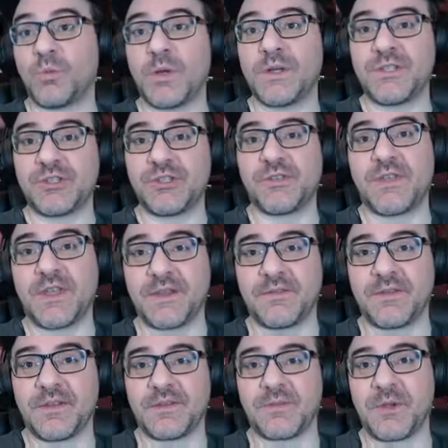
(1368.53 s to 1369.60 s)
what did you think
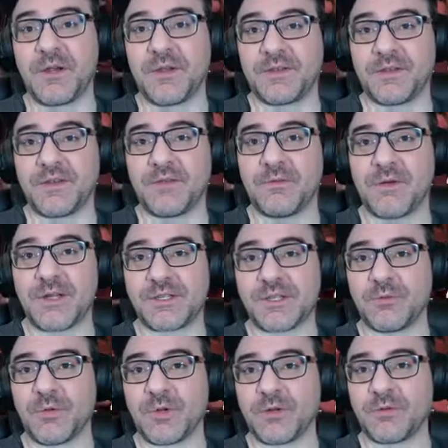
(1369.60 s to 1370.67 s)
of the experience of
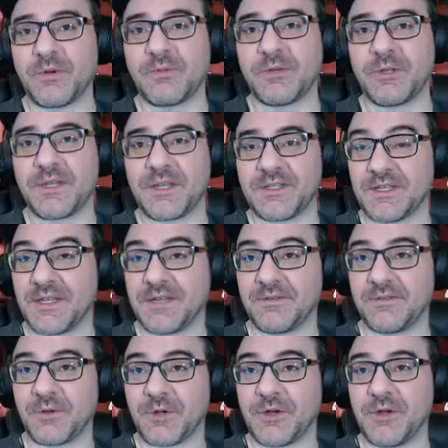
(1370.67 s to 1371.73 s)
watching Wonder Woman
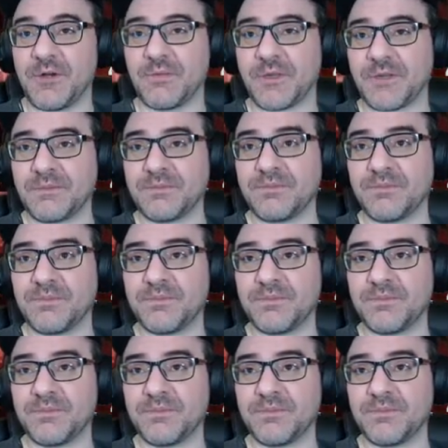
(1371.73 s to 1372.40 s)
1984 at home then?